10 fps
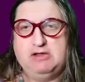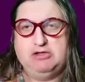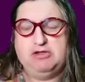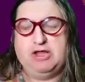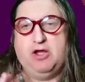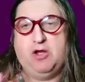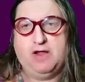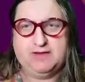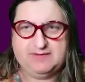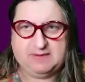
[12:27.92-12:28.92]
they
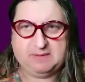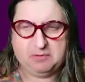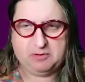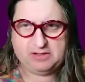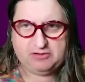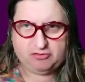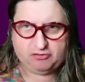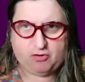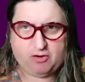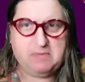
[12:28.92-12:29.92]
hire somebody to
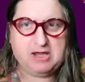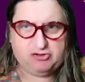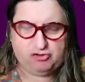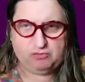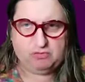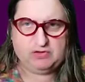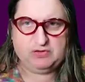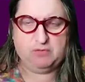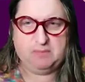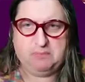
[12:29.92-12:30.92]
try and match you with
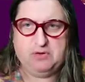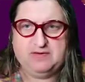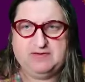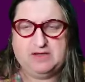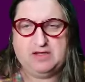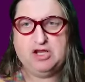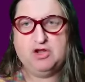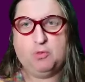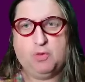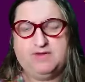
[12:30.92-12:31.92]
the right person?
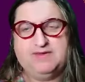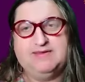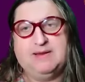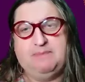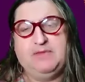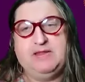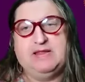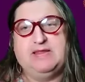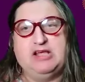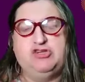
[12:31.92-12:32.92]
What's something
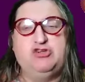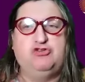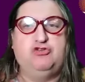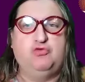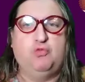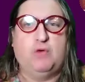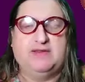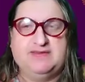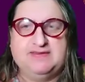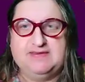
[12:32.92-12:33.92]
that they should do
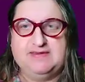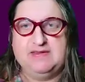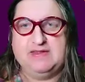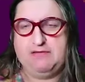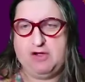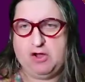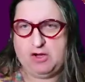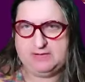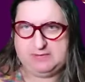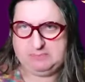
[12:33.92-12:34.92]
once they've
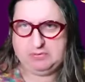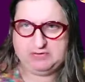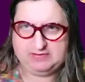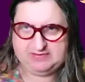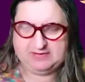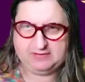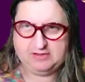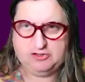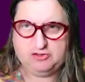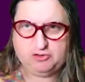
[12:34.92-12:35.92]
hired the person
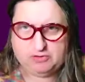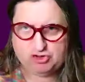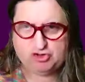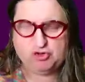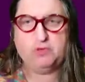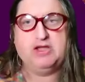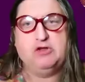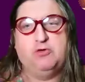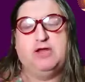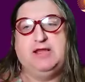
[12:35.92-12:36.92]
to ensure that
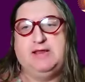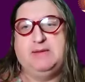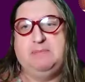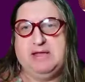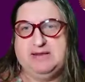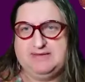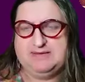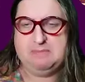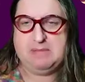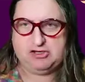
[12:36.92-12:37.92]
you're getting the best
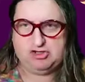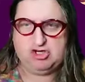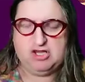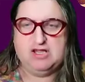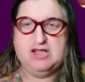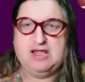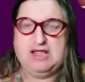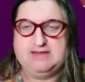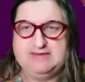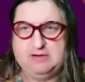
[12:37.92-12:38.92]
match
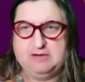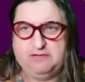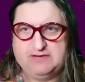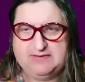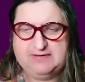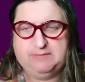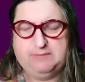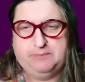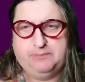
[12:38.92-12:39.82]
and service?